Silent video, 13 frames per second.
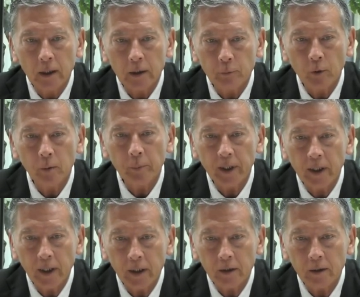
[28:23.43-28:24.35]
It will
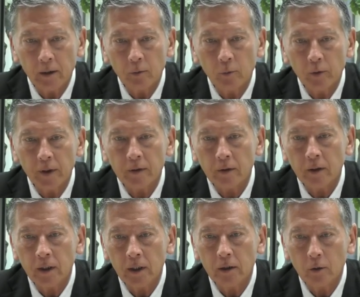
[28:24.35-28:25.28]
begin with a
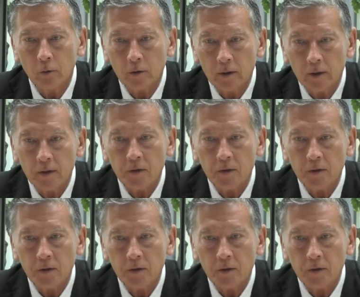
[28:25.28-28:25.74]
keynote uh,